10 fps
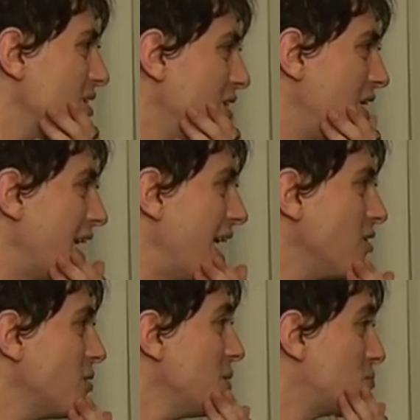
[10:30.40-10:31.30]
Oh,
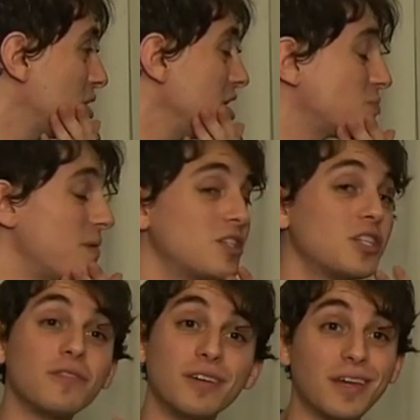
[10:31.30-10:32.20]
ale can be pretty
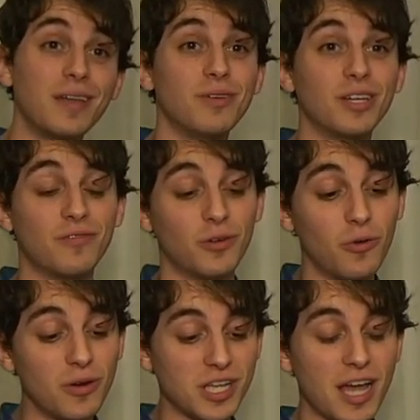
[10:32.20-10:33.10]
expensive. It can be, if you
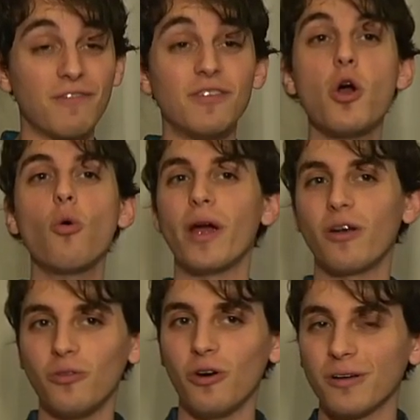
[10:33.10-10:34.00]
know exact, if you know
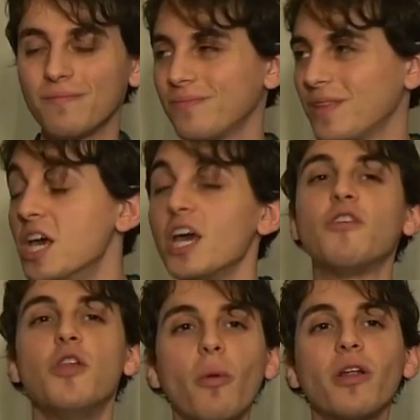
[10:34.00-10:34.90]
where to look.
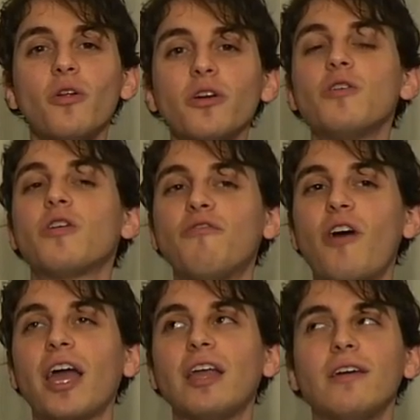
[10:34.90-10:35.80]
If you know where to look, you can
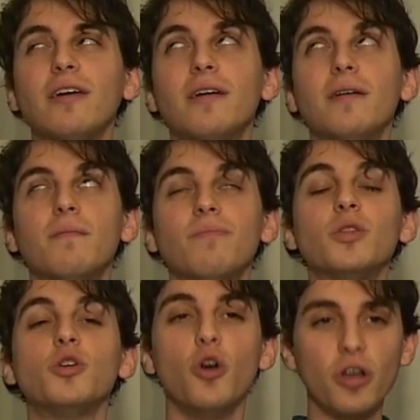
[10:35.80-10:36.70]
find
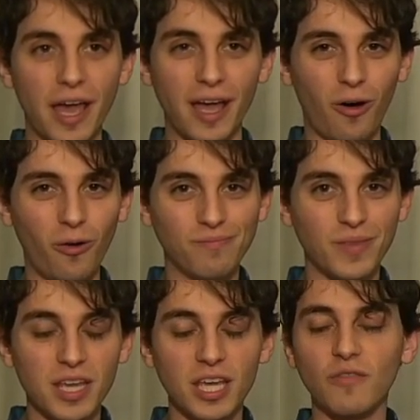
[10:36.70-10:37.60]
good ale
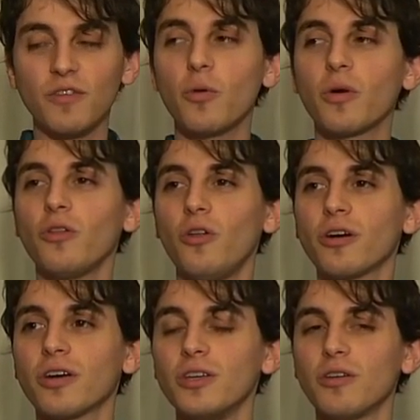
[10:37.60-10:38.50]
and if you know where to
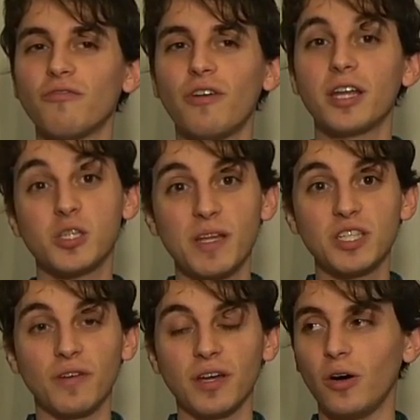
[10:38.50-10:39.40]
look, you can find
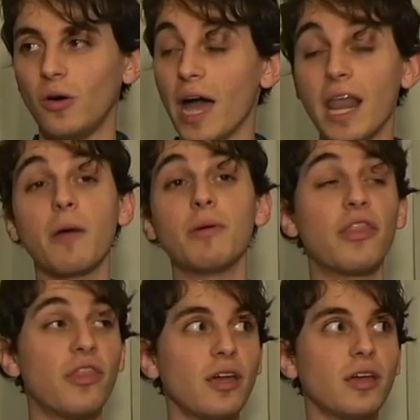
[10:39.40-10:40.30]
expensive ale. And I would
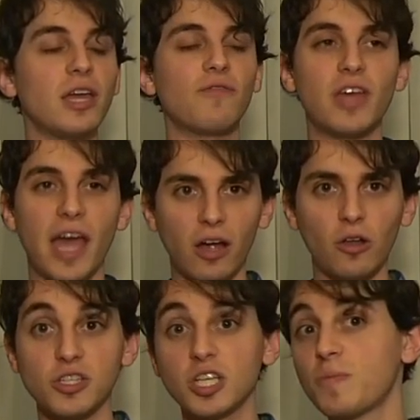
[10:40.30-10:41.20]
think if the
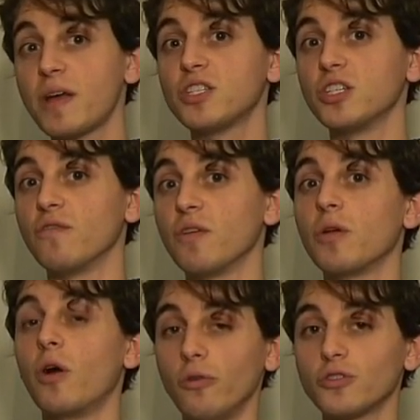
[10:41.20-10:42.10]
ale is expensive, it
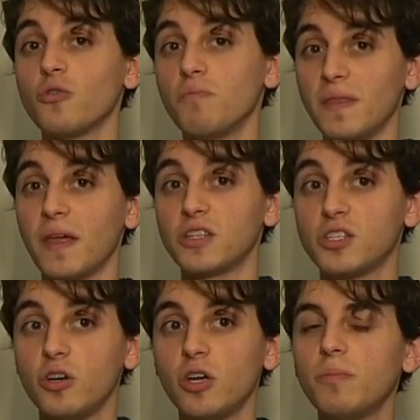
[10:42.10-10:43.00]
would also mean that
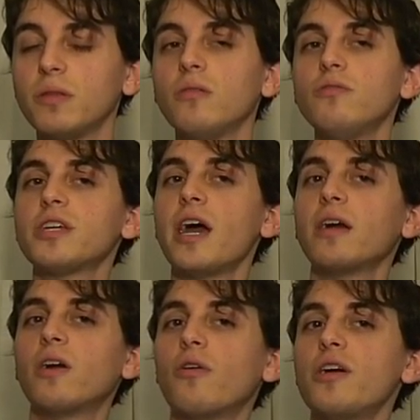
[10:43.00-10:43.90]
it's good, but those
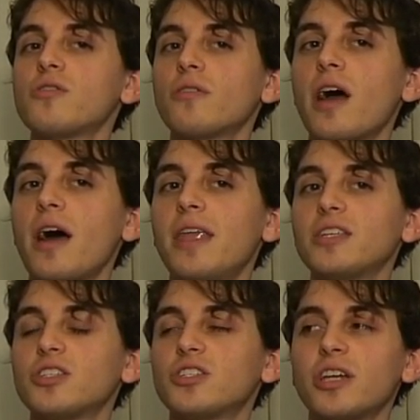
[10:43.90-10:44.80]
categories are not
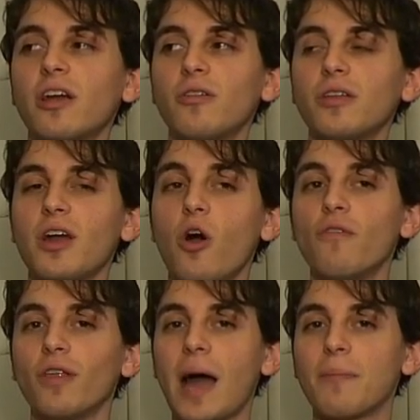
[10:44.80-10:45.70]
necessarily
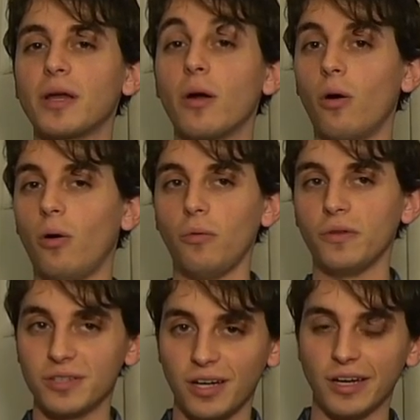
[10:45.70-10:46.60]
overlapping all
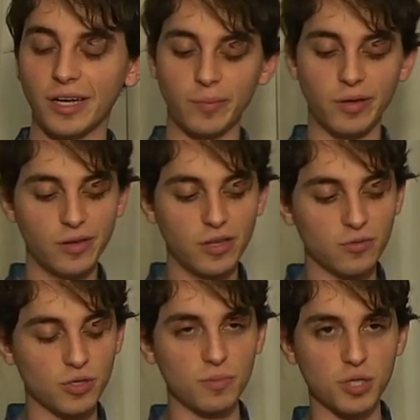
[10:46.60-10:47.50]
the time.
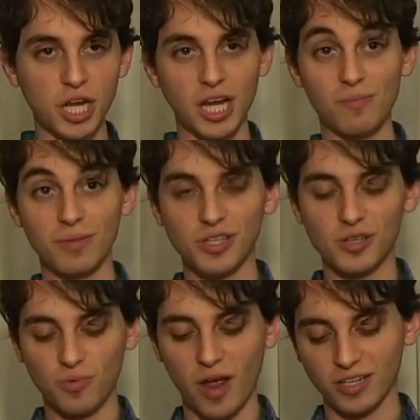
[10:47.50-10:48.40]
There's some shady
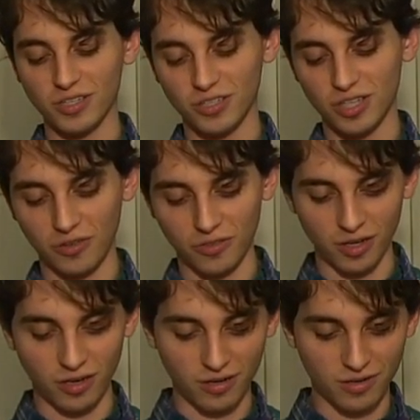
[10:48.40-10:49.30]
business practices out
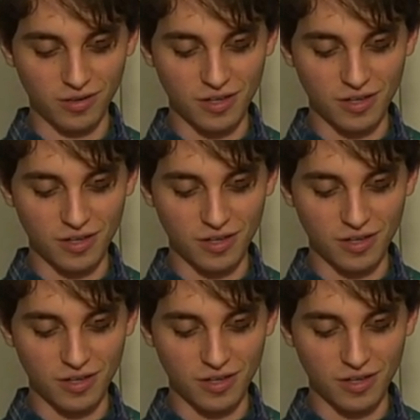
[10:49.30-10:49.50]
there.